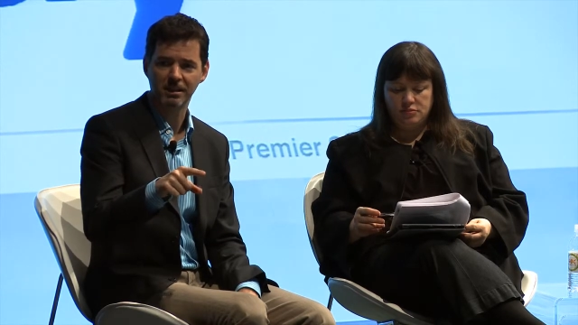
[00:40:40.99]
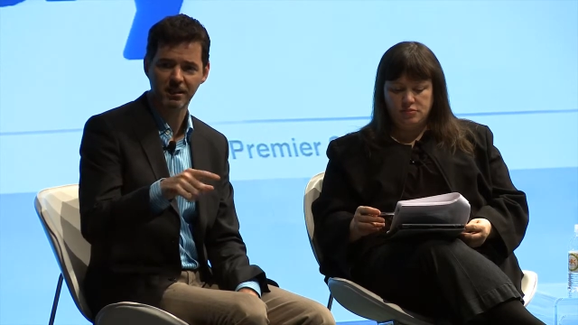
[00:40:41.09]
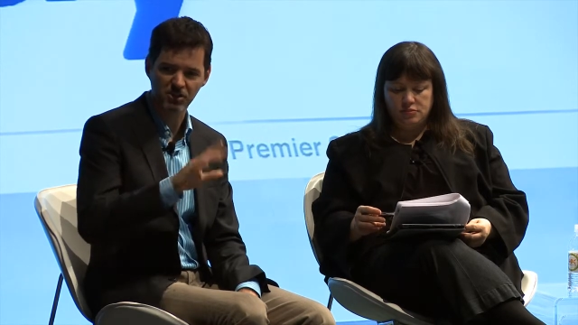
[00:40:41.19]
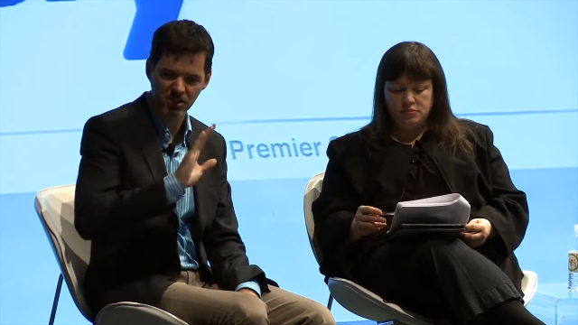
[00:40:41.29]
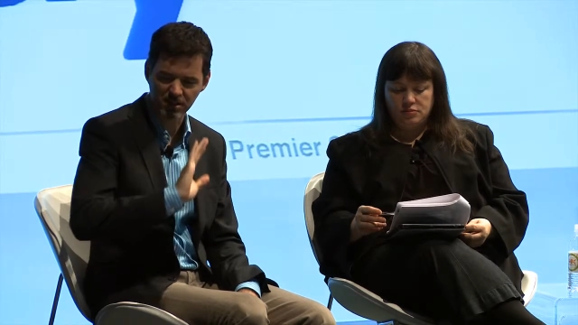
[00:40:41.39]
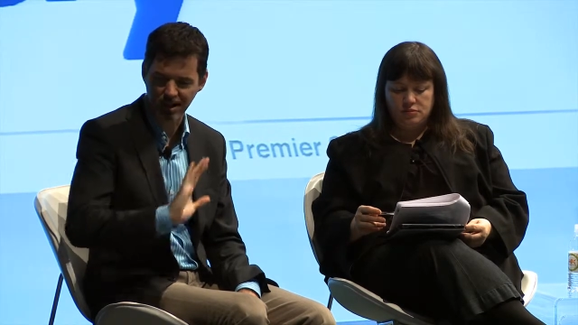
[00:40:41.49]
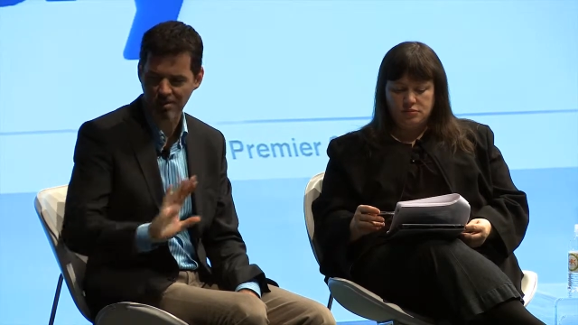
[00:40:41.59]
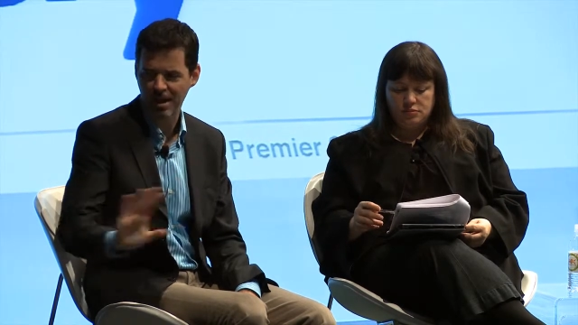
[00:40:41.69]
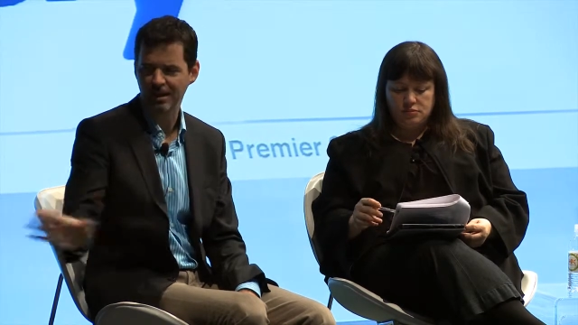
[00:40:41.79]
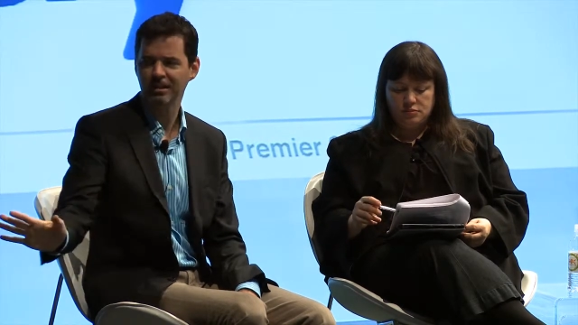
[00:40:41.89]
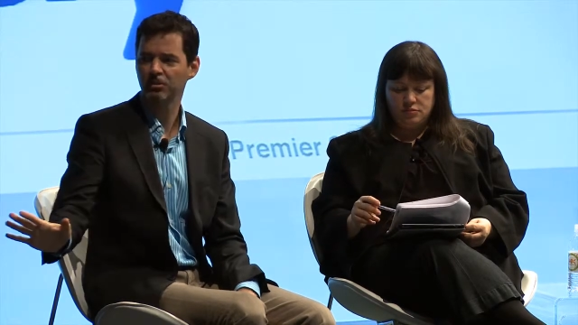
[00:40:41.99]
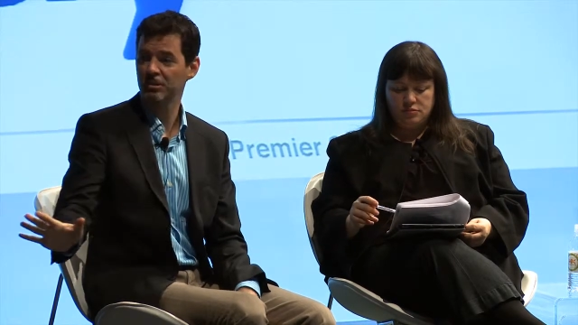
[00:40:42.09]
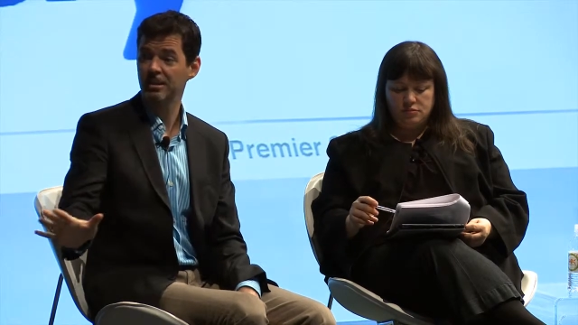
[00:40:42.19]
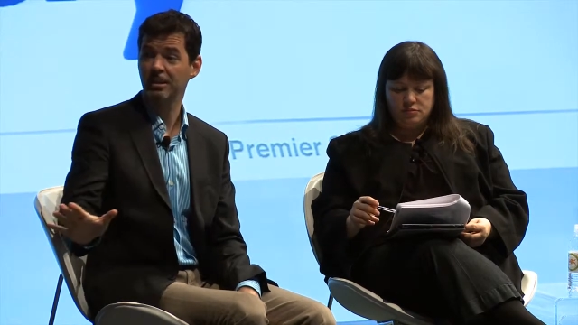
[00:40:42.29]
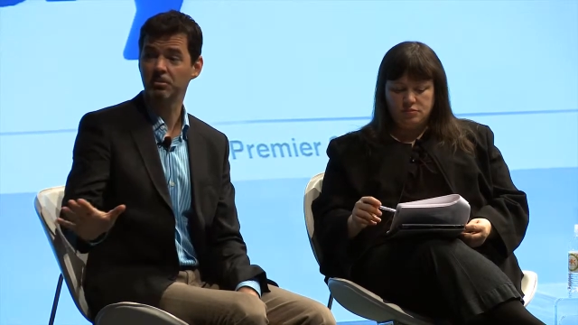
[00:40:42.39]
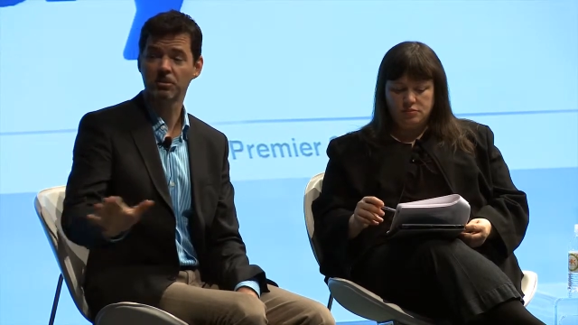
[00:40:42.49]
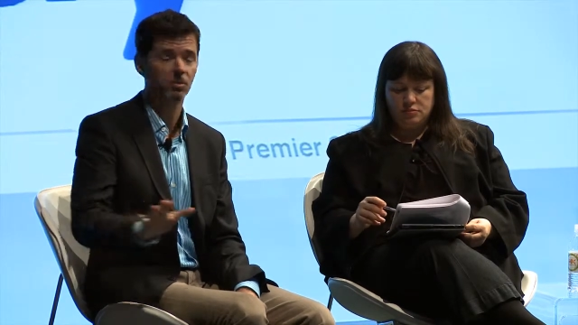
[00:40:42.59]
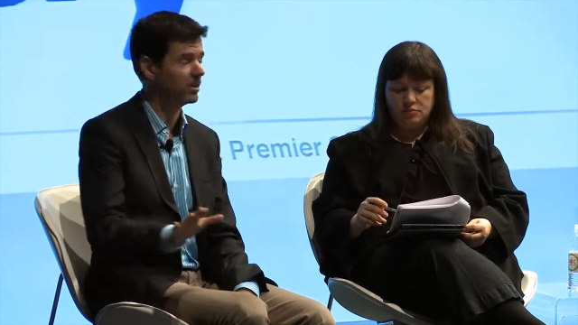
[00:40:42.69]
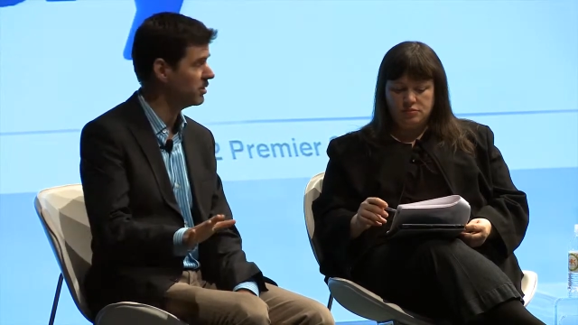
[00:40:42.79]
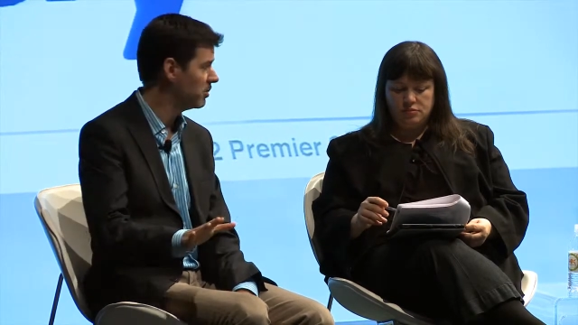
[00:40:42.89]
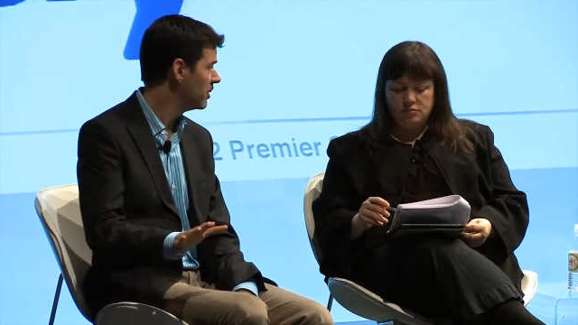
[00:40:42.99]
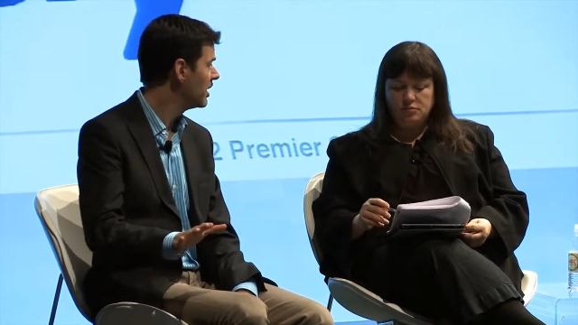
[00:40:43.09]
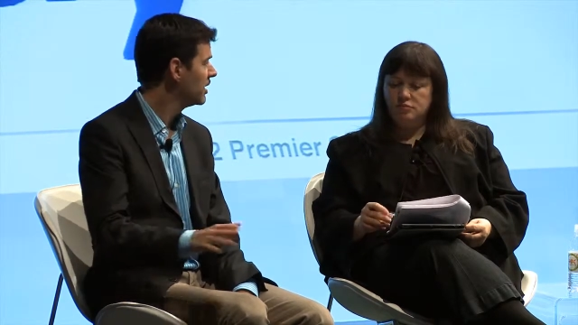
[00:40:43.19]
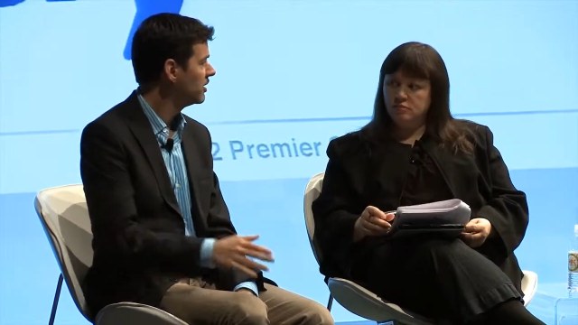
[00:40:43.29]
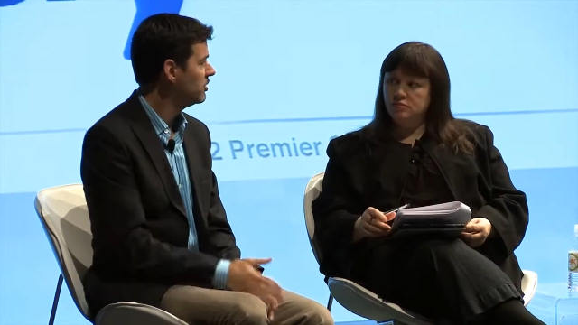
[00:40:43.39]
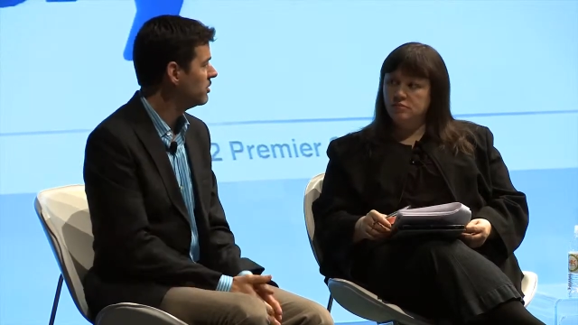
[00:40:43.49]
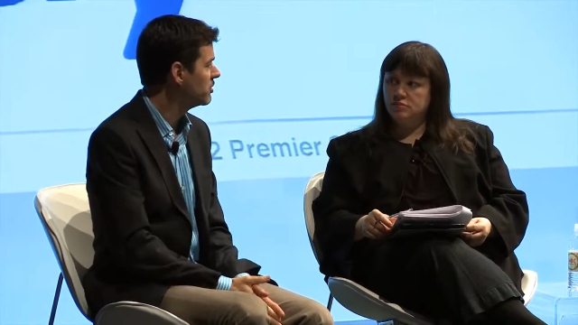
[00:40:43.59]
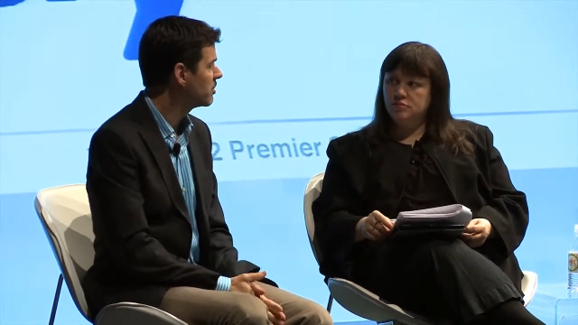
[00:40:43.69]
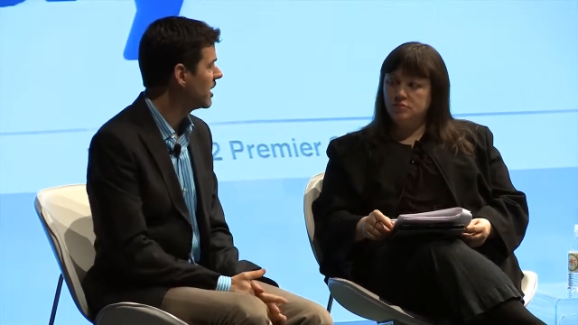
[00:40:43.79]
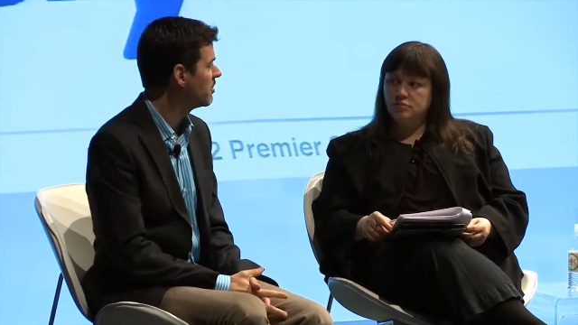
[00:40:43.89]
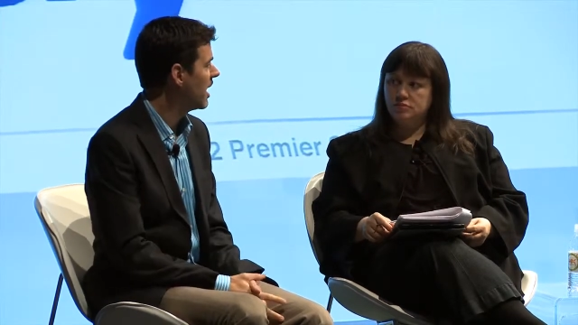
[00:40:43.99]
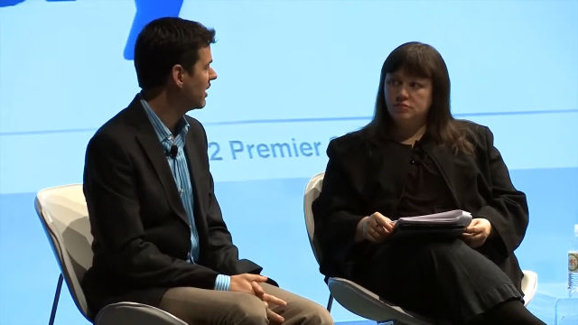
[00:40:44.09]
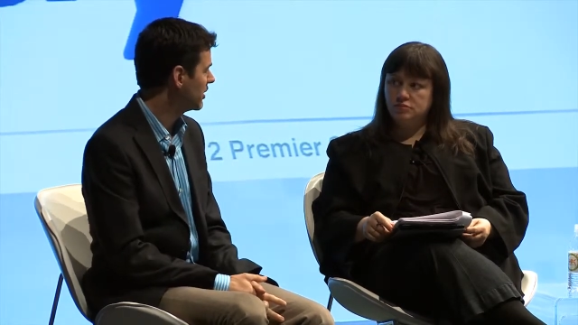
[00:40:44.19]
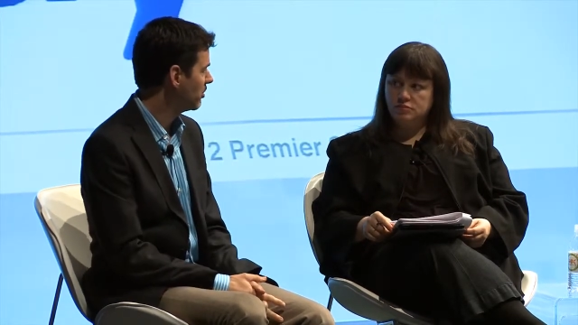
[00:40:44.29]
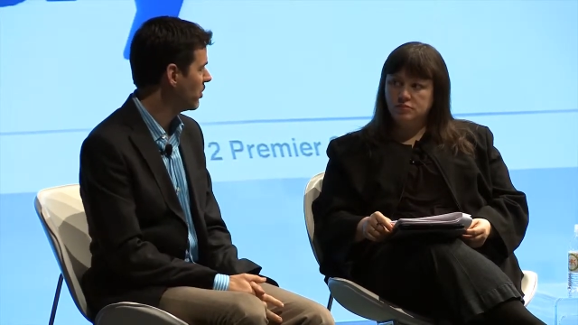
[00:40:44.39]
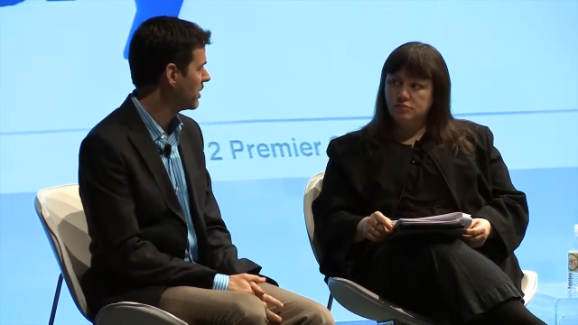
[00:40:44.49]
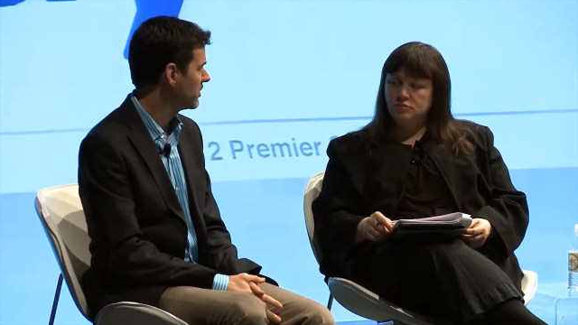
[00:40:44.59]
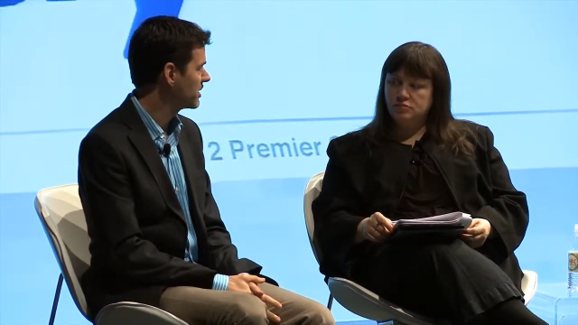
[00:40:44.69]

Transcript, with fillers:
Speaker 1: and it's just automatically redeemed when you use PayPal at the point of